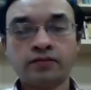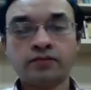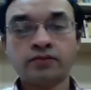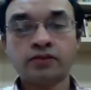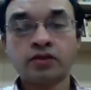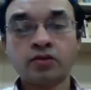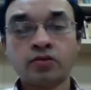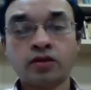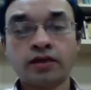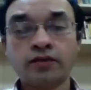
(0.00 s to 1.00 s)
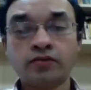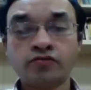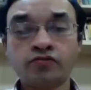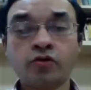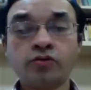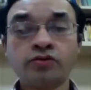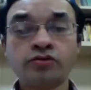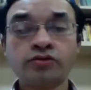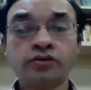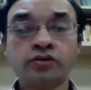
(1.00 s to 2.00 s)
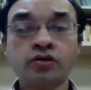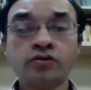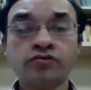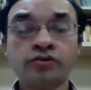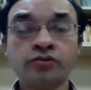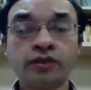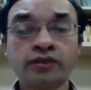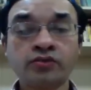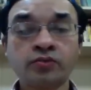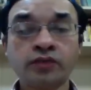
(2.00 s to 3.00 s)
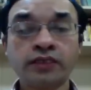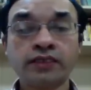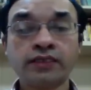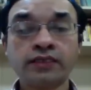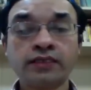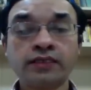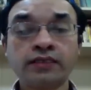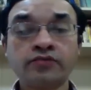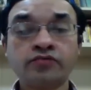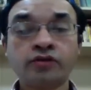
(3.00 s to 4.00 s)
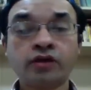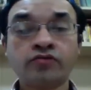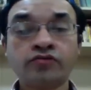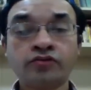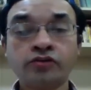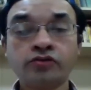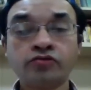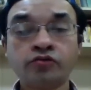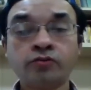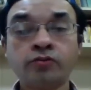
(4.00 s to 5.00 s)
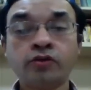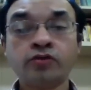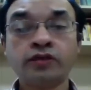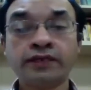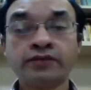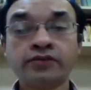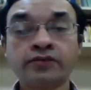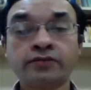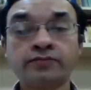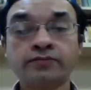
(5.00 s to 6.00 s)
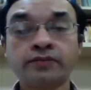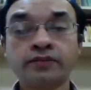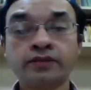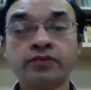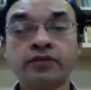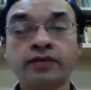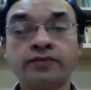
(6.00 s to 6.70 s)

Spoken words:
So I look forward to see all of you next week for our first full-blown lecture. See you then.